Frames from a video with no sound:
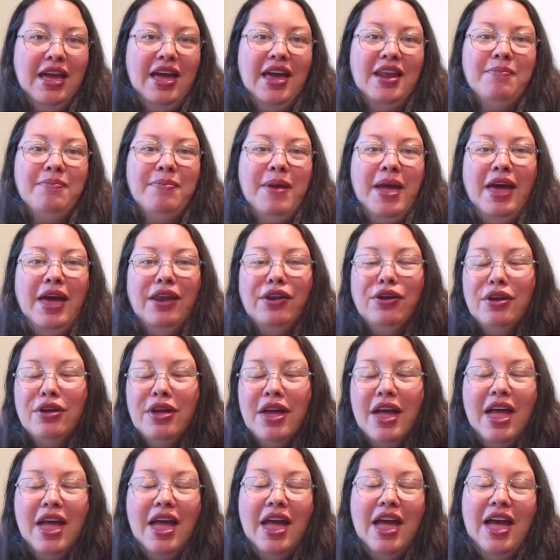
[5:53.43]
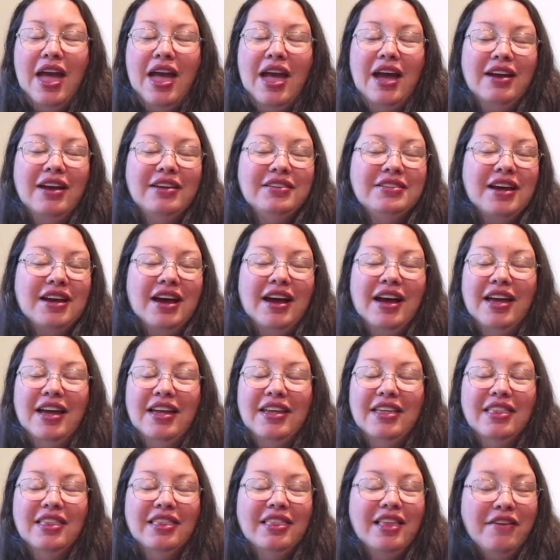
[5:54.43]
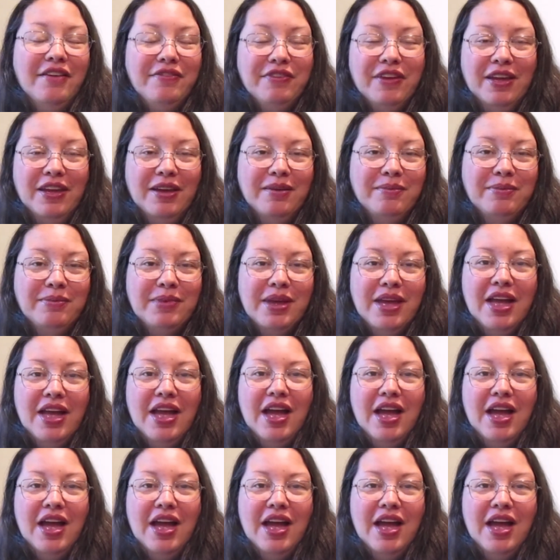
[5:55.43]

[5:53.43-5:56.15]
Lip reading: at a panel, and I love him.